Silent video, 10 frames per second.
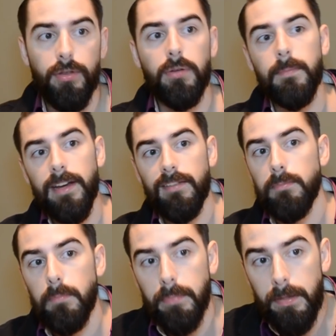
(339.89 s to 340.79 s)
Those might
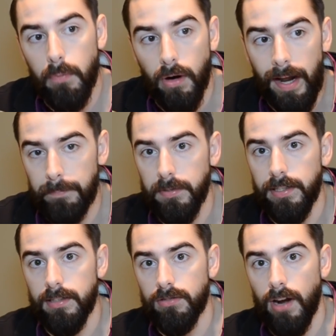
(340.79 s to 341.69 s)
even be more
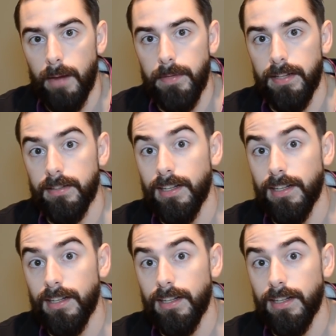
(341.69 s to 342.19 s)
aptly described as